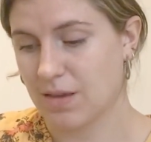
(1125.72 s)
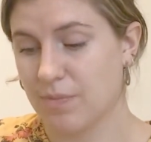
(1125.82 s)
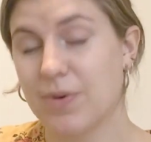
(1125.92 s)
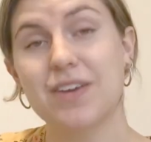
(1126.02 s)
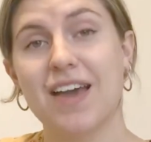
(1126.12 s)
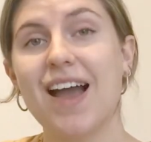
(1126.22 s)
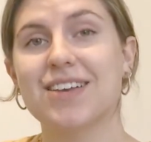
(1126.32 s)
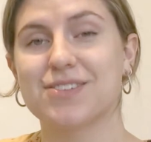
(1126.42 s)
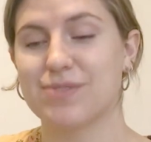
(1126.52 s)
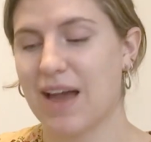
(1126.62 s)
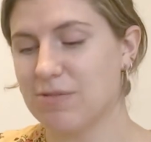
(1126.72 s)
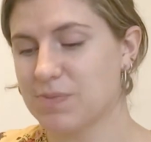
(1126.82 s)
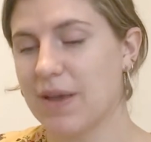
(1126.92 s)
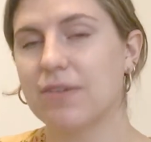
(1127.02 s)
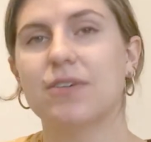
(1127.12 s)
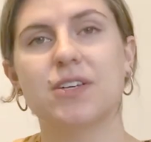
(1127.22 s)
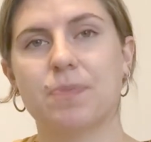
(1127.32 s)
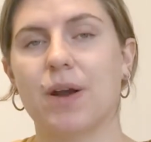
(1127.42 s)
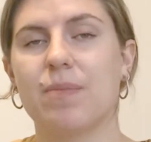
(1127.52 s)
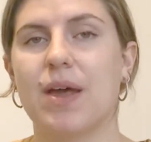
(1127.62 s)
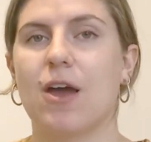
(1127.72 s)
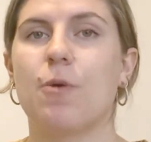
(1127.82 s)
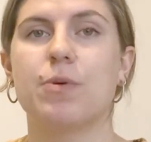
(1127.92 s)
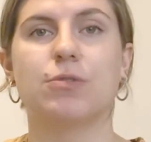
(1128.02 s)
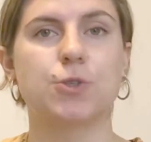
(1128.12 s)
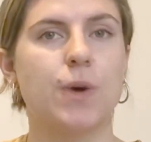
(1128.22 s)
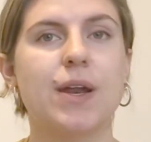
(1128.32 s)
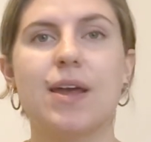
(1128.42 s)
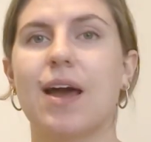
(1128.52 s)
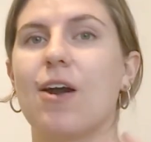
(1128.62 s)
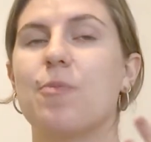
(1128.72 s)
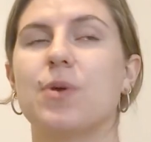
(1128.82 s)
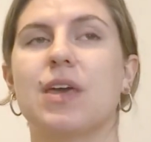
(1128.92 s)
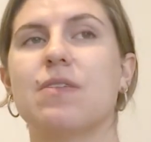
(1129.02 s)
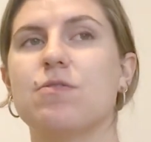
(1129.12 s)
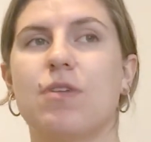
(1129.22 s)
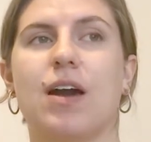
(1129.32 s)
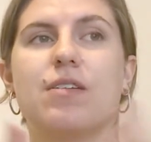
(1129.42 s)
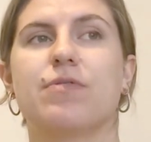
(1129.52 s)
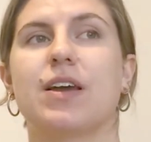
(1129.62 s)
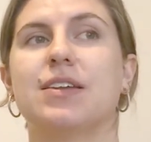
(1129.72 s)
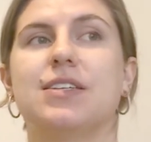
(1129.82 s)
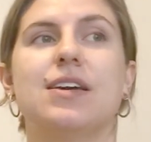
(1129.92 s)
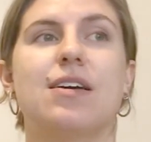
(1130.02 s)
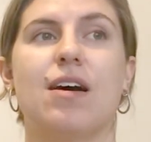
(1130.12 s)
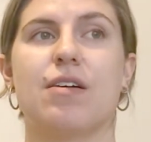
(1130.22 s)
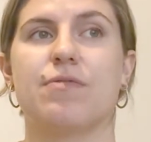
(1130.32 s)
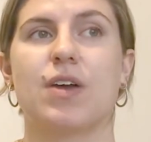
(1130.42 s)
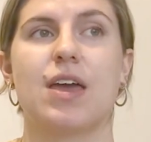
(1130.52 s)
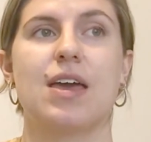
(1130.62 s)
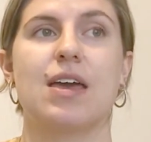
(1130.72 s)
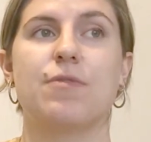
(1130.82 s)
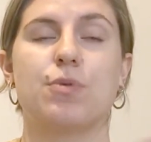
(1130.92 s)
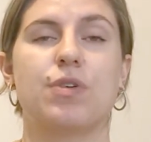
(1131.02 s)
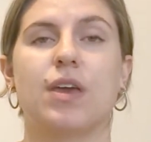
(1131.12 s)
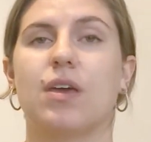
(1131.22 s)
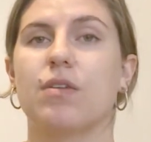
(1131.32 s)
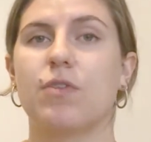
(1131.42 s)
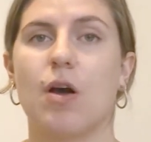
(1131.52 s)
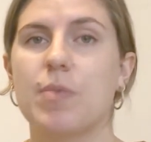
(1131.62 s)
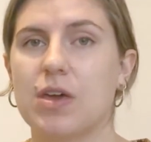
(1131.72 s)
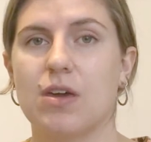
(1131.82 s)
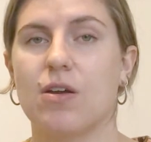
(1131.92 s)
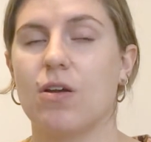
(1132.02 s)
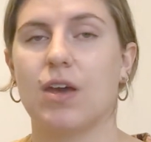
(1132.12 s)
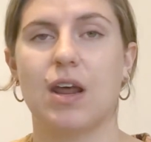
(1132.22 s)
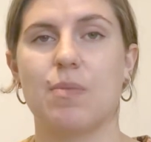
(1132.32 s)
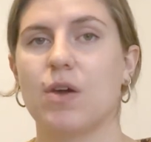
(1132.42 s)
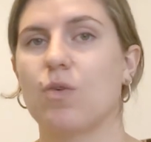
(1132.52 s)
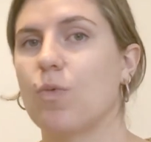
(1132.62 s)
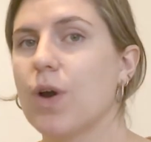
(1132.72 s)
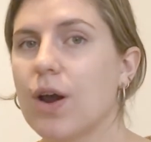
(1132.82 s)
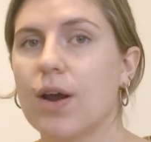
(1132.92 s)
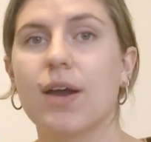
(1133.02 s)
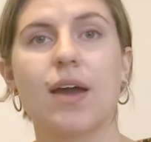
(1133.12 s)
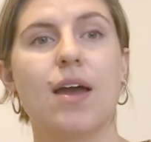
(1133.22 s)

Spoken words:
But yeah, so that was my little experiment. I hope you enjoyed it. I hope it gave you kind of an idea of, if you're thinking of coming here, can I make it work?